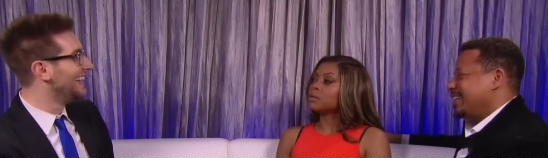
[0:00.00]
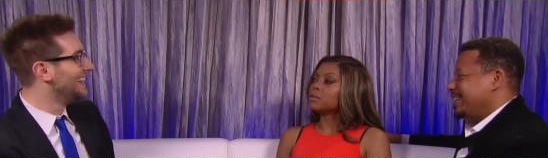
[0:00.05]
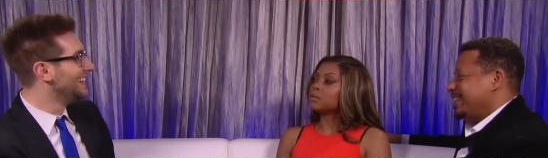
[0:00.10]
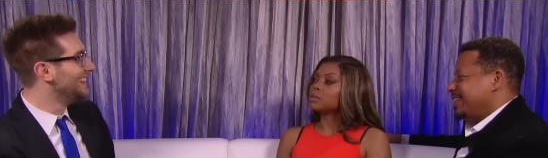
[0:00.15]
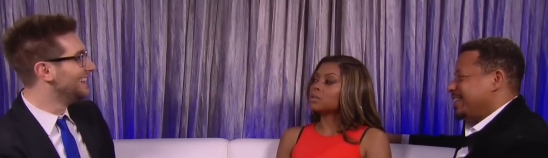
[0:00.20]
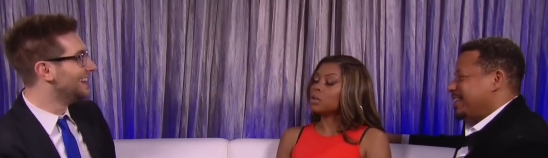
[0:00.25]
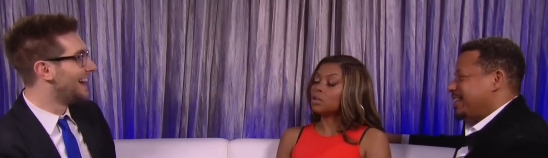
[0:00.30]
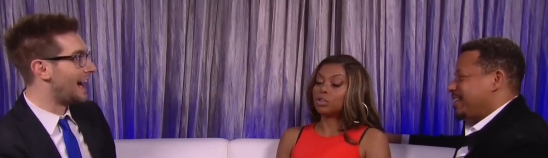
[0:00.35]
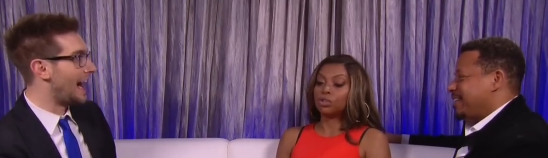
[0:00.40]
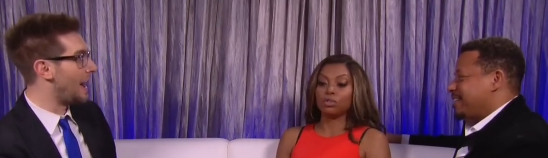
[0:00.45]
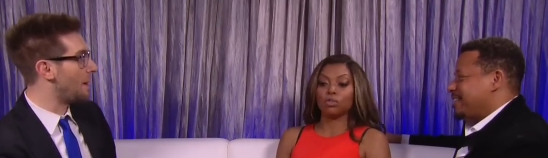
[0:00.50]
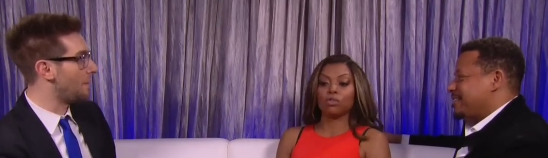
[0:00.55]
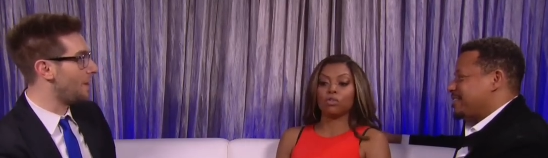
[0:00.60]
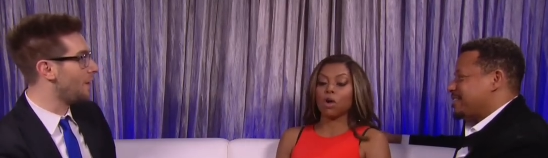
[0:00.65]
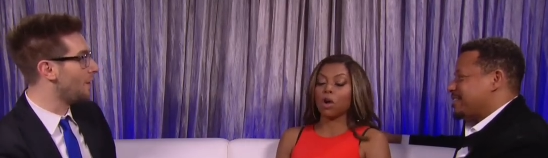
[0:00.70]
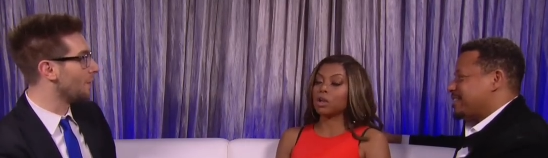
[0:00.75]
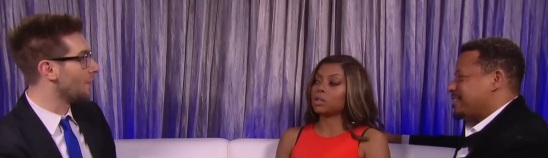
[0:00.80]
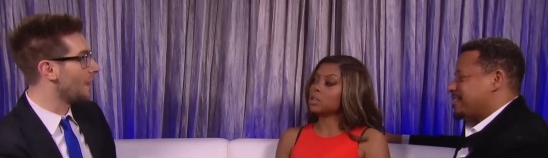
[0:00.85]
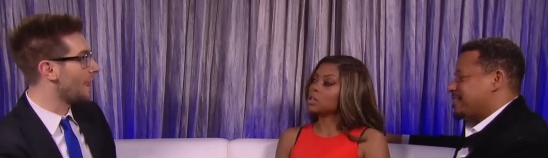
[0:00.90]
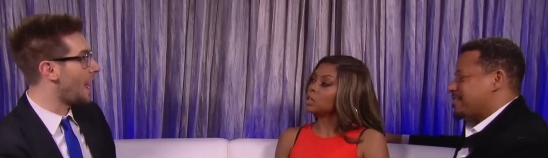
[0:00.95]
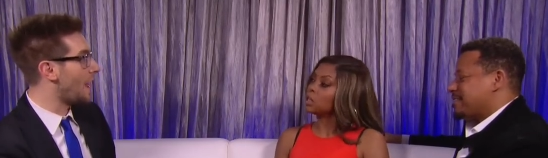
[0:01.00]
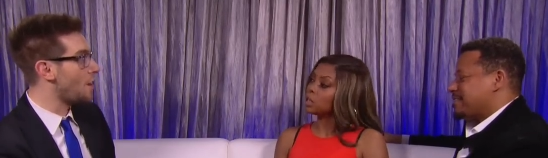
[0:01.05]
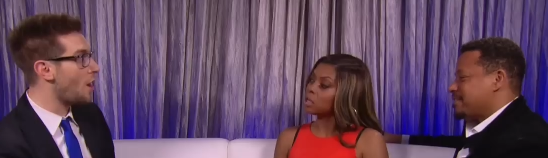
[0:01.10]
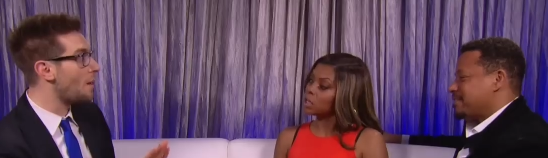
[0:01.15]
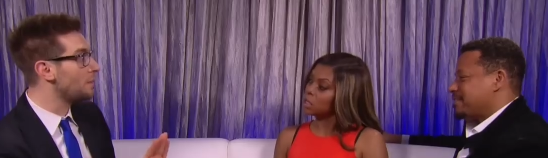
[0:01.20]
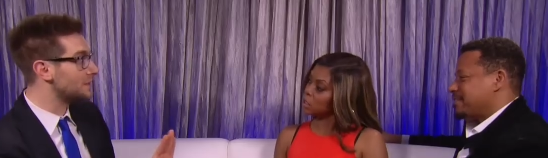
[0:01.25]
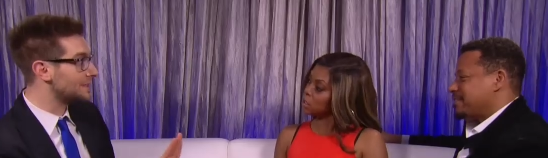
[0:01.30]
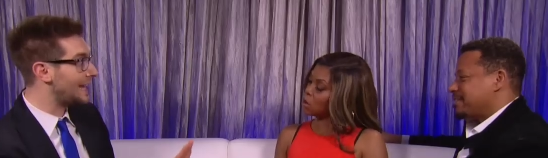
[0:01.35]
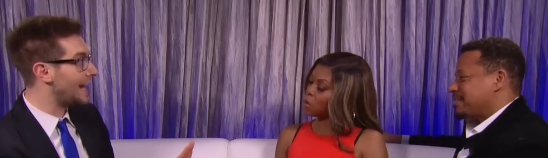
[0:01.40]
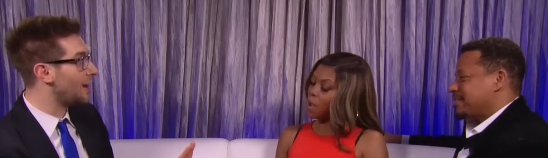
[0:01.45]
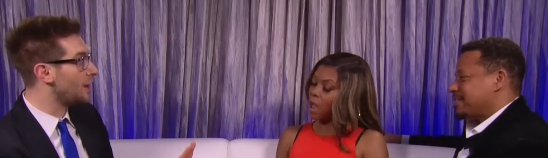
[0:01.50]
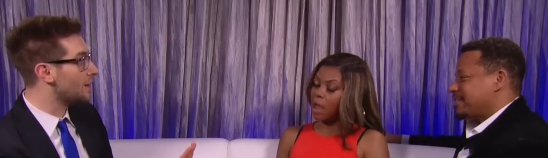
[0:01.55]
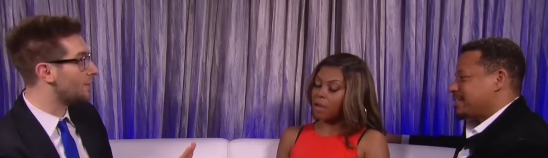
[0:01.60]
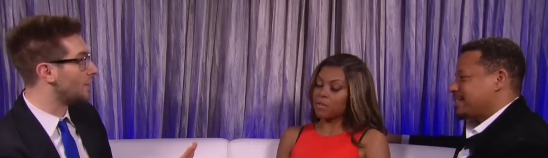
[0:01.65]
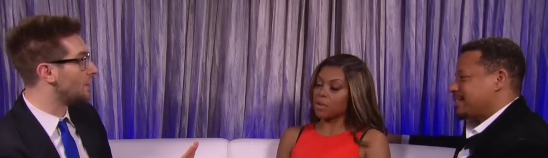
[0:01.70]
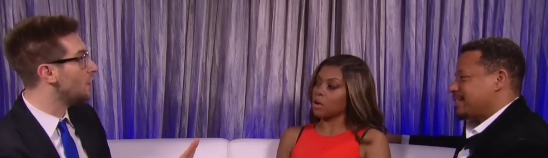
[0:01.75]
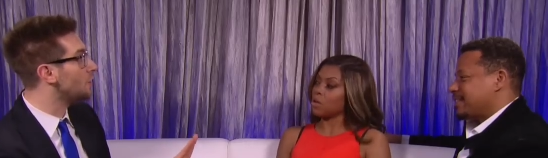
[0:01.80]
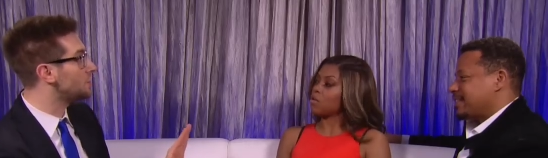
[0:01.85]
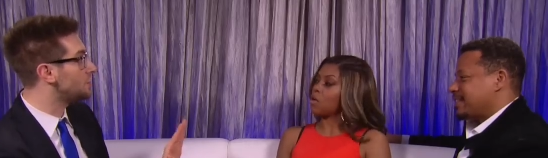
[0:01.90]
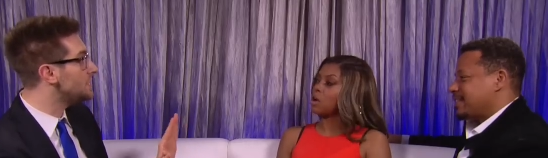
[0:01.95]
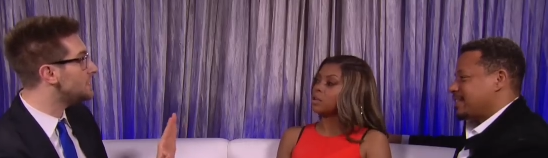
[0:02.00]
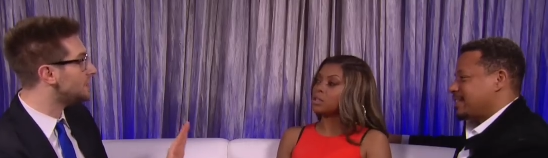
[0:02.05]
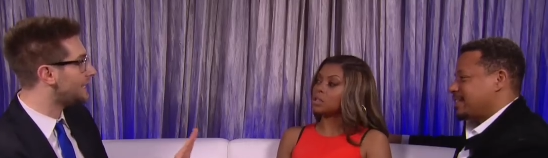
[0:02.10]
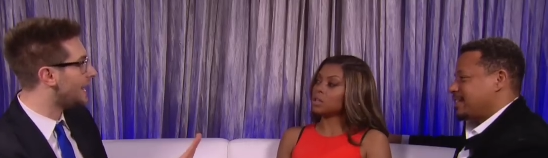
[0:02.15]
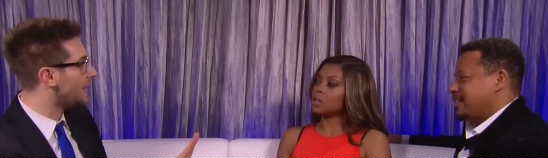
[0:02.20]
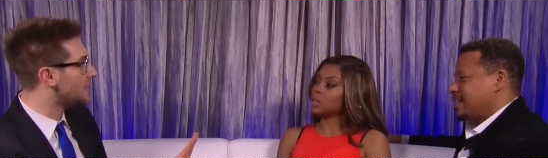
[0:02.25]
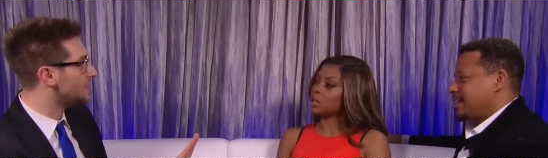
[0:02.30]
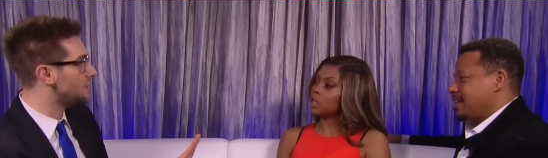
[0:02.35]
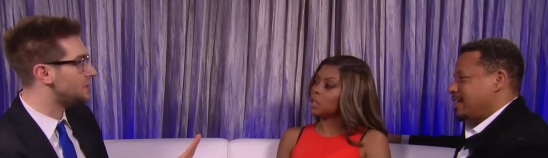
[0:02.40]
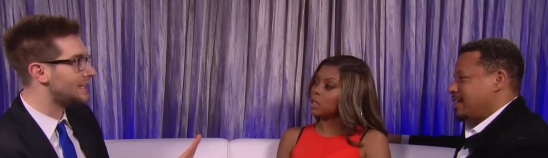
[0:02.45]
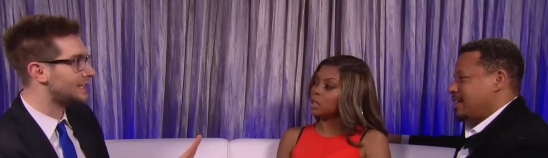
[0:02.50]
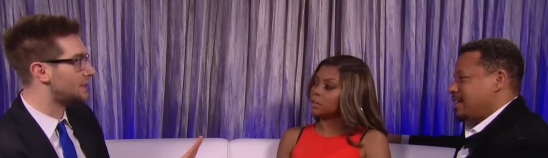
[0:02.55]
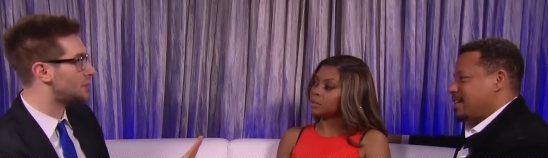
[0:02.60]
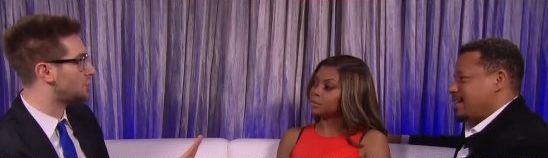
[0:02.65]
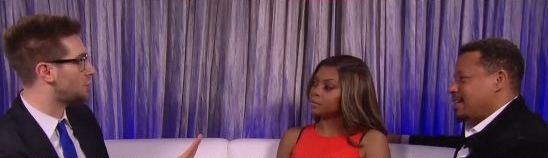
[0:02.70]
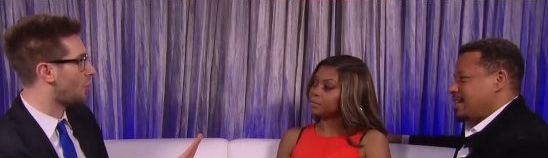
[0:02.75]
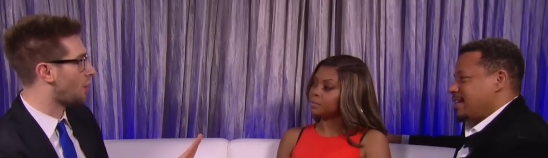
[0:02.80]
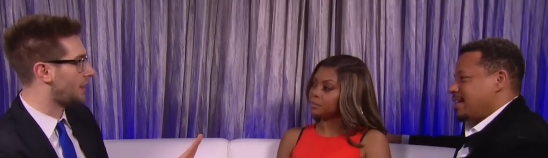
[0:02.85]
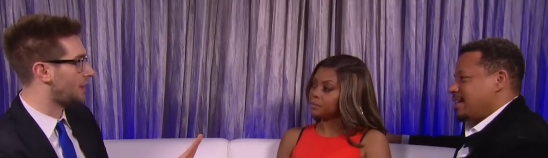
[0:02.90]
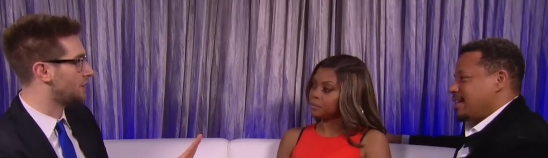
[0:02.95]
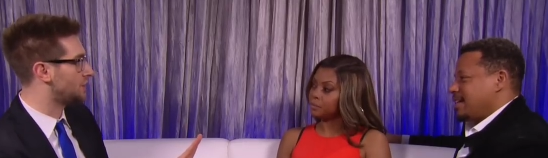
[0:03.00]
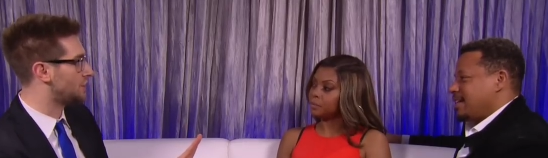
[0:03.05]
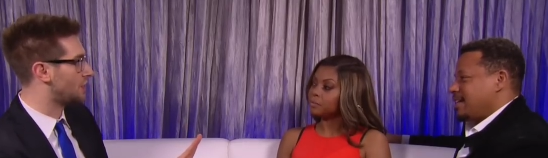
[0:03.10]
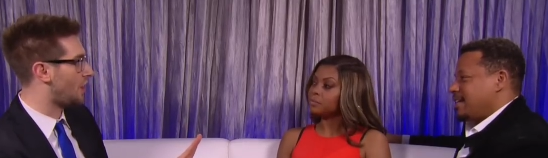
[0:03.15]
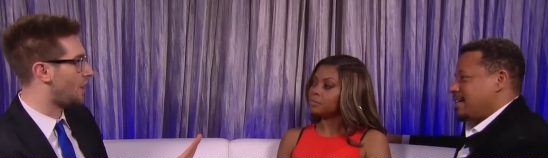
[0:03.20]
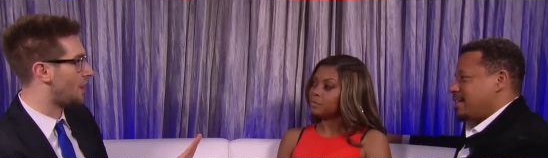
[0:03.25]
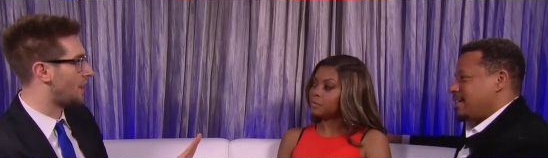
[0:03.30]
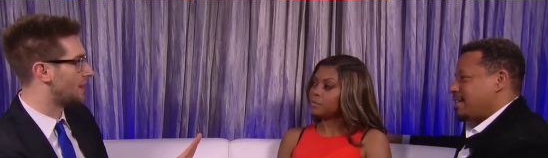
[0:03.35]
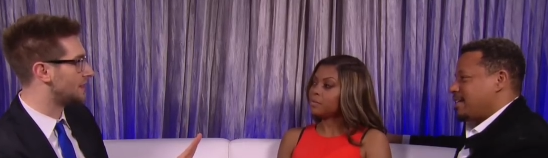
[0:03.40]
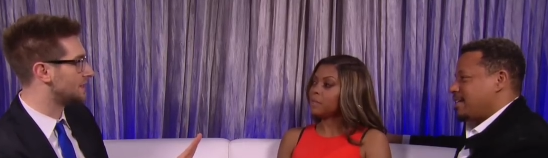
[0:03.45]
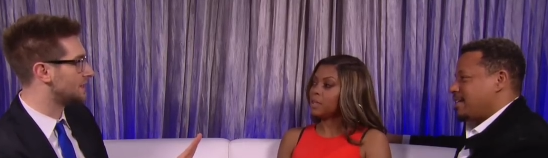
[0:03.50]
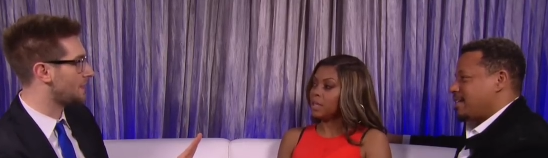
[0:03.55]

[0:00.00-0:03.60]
Speaker 1: Don't I won't. I know, I'm scared don't of her. No, she's scared. Cookie. She's like the shark in Jaws.